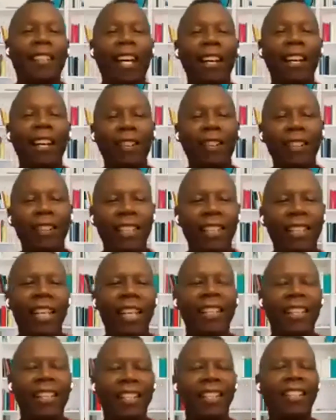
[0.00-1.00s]
so those are
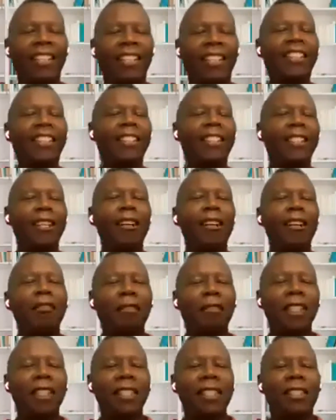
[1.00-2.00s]
like
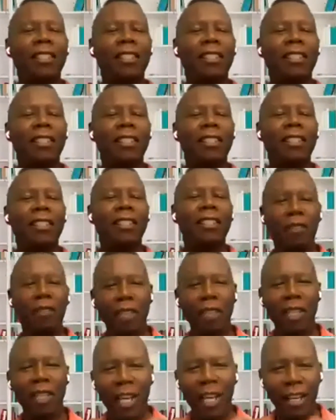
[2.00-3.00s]
surface description. If
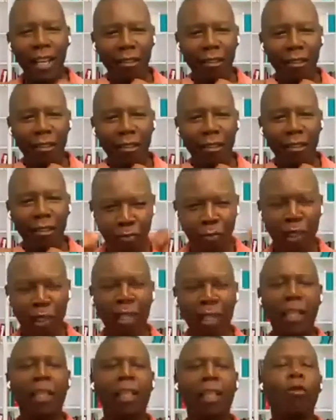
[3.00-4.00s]
you kind of
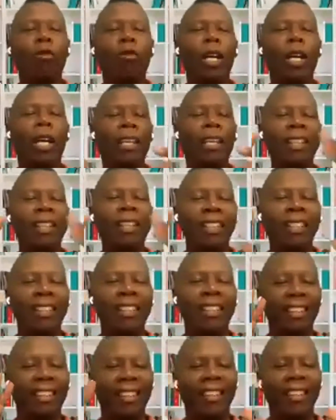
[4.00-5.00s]
peel away
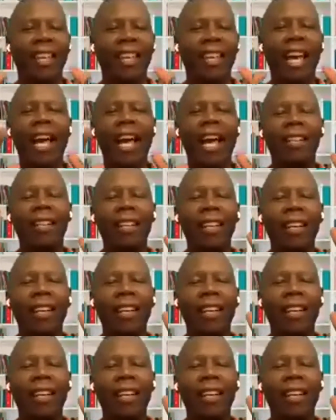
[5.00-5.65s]
that